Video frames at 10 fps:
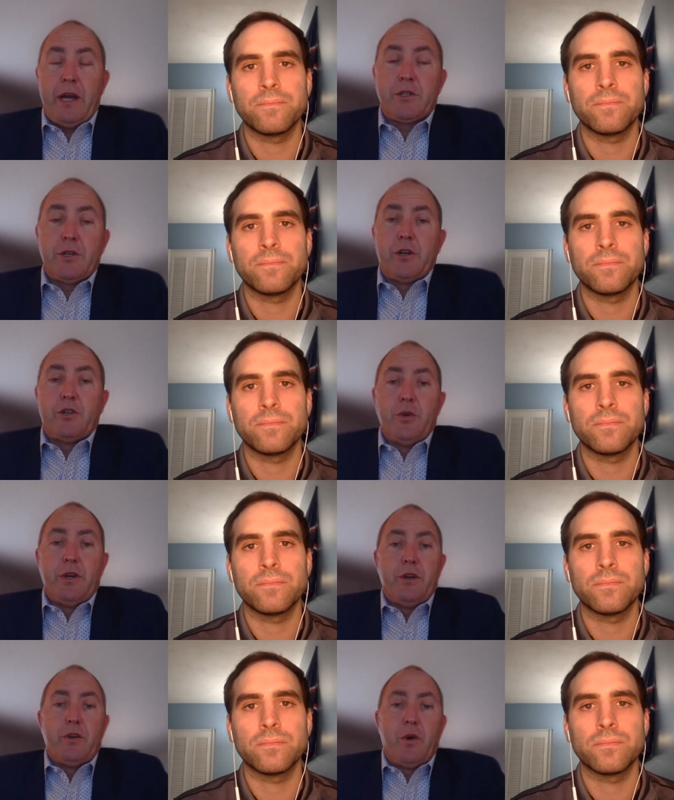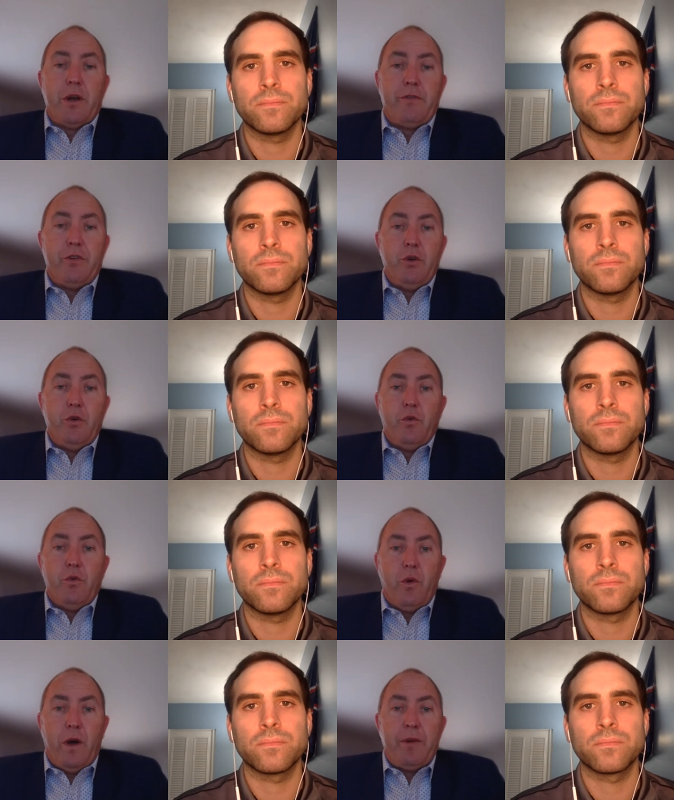Speaker 1: actually are doing quite a few
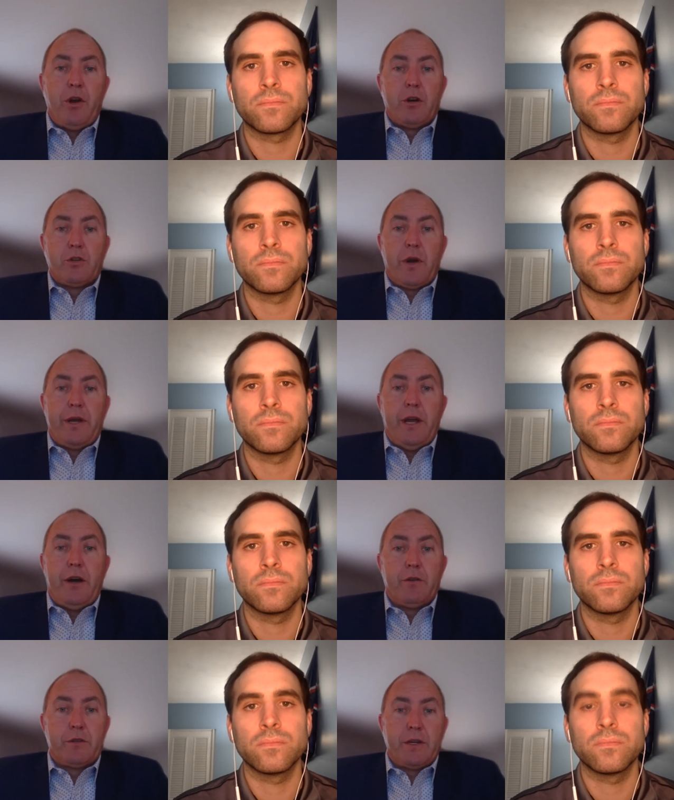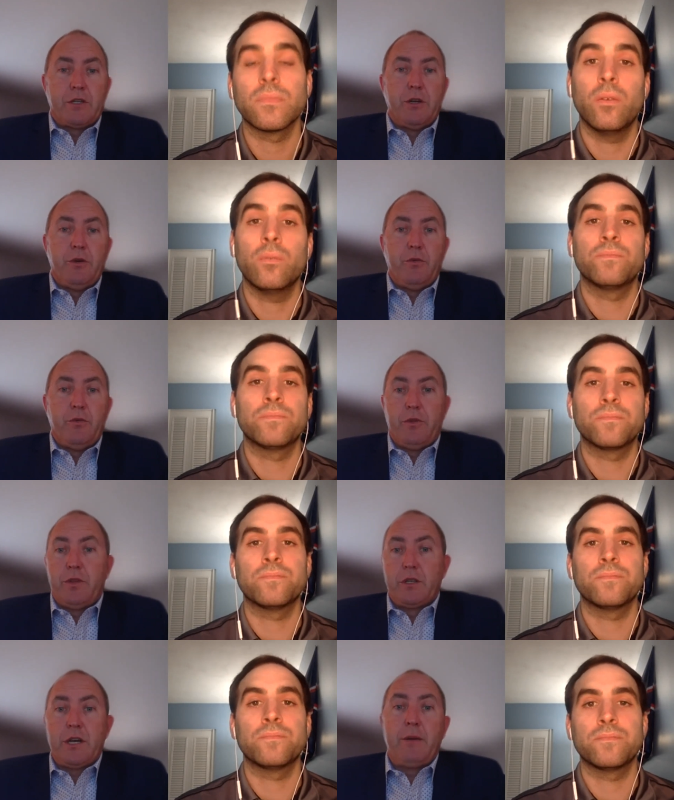webinars right now, especially with
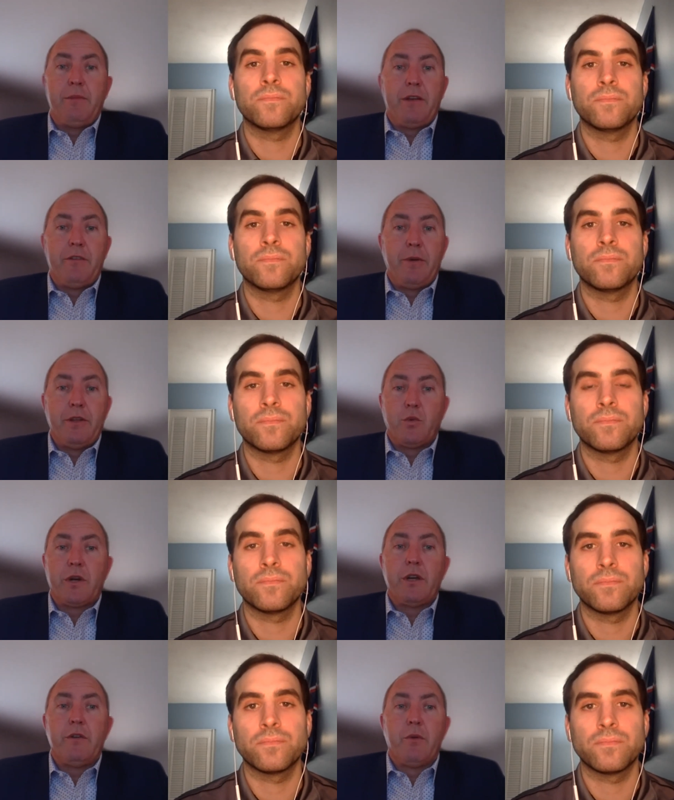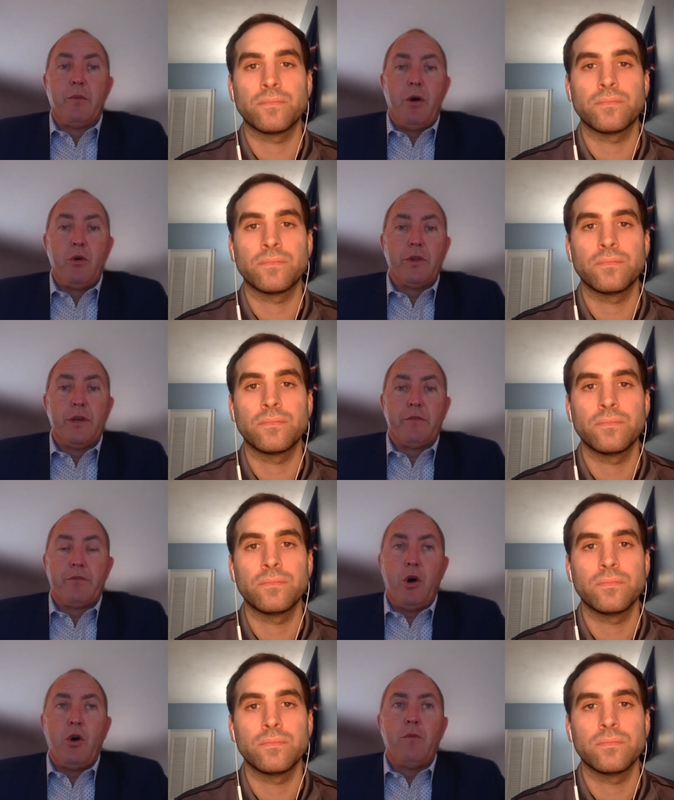the time that everybody's working remotely and
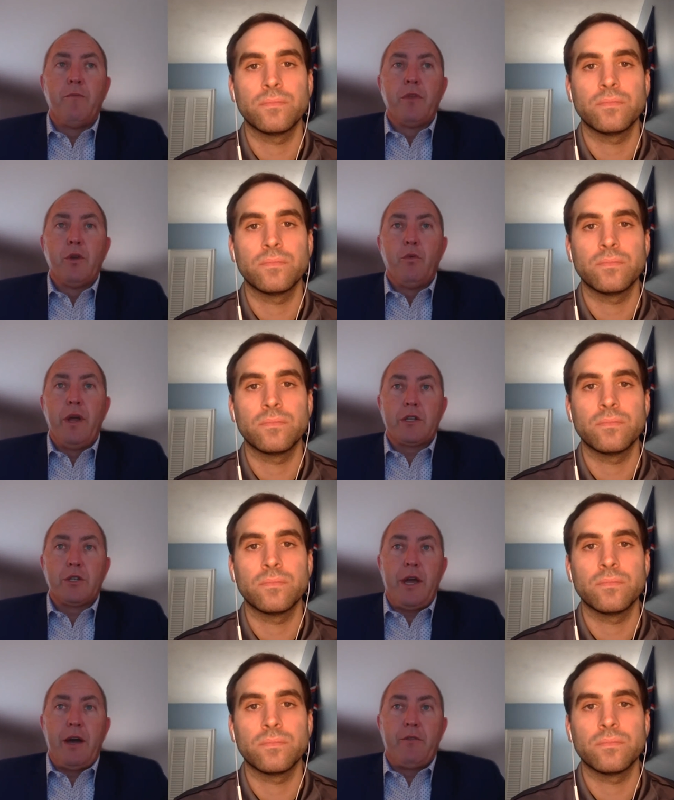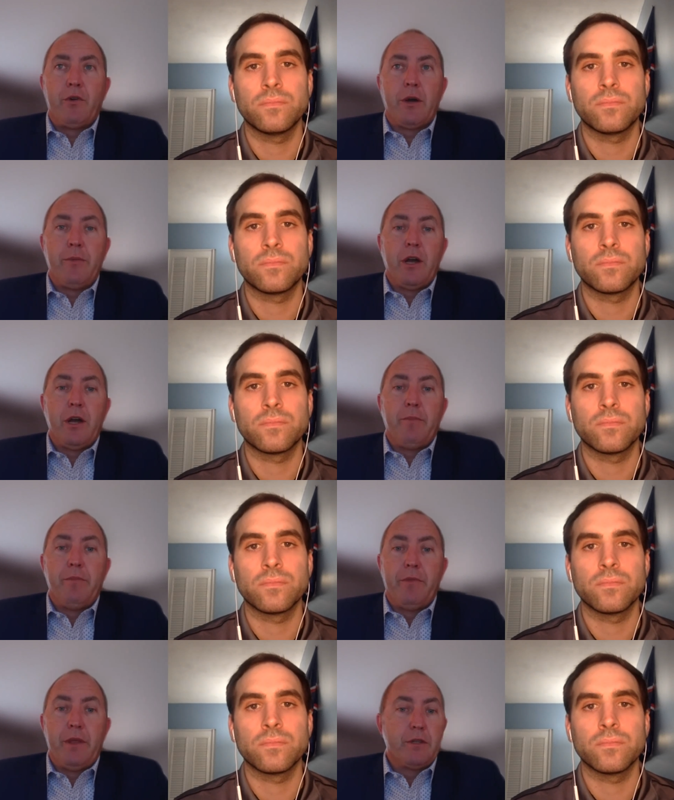from home. We actually have one coming
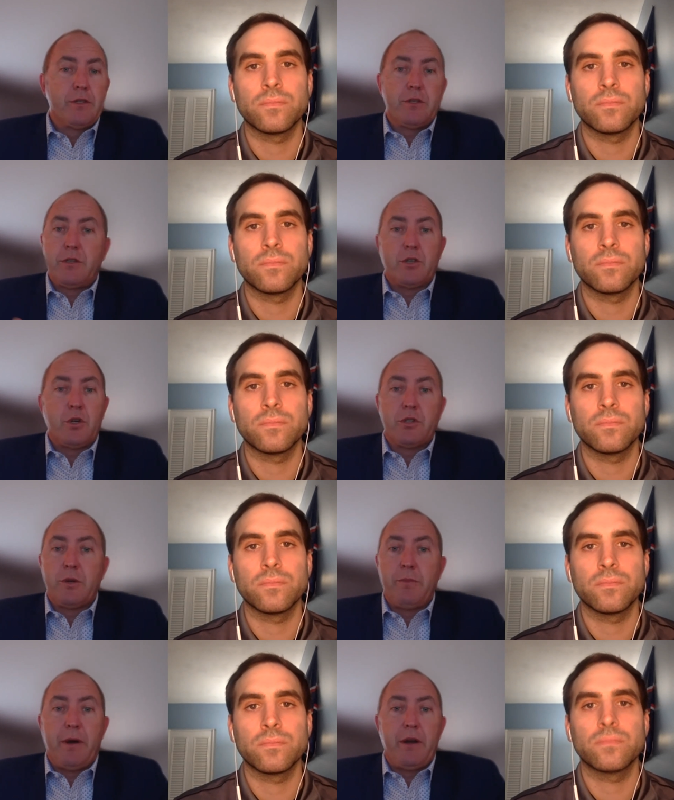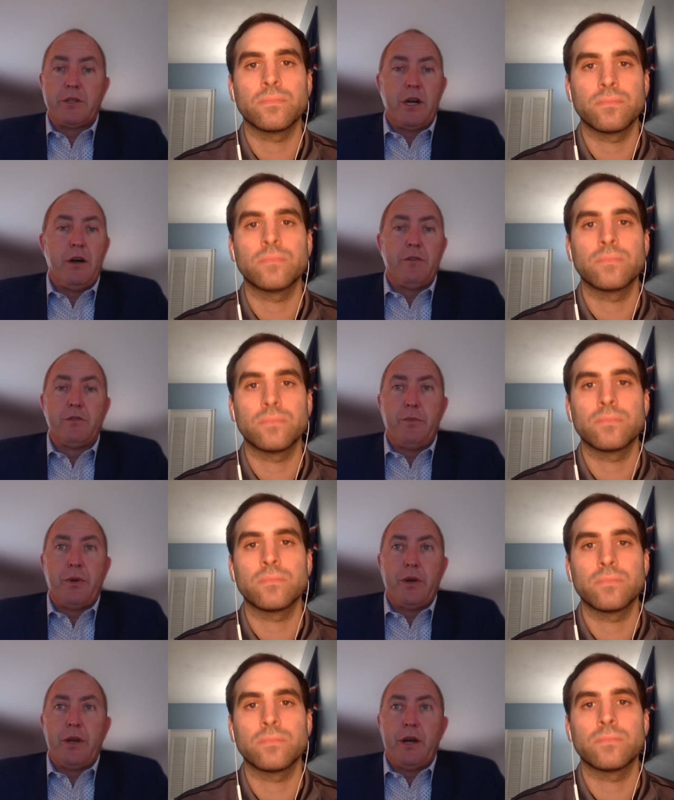up that's just hosted by ourselves. We
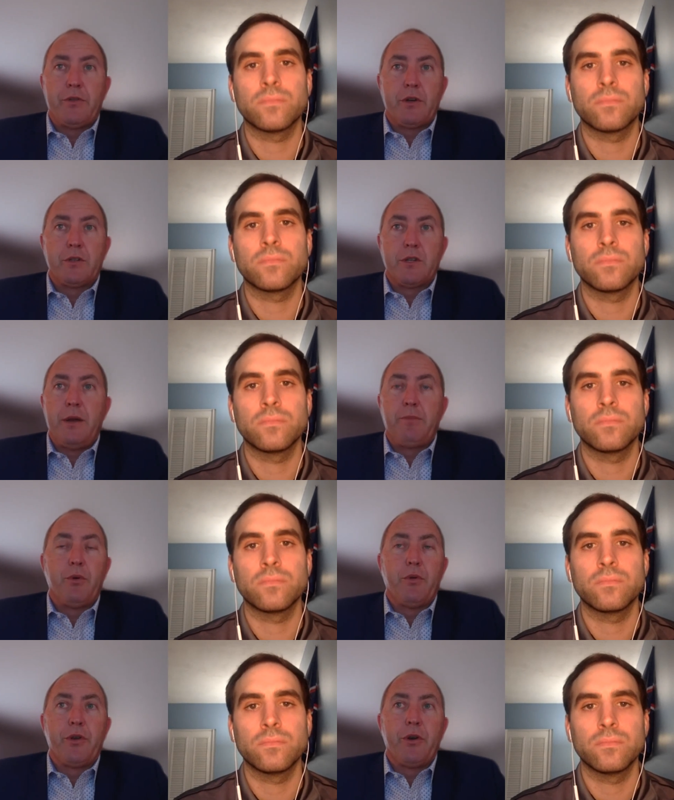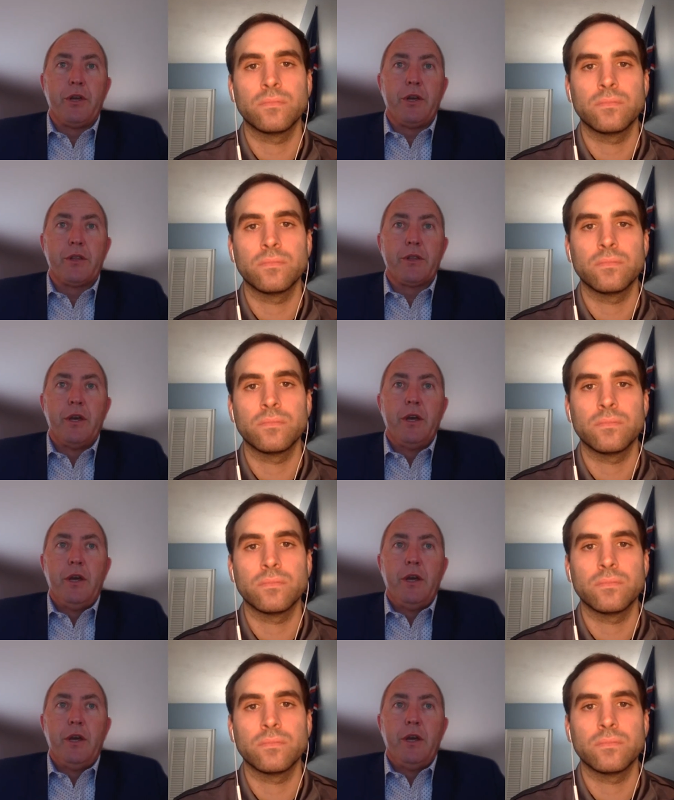put it out there. It's on April 30th,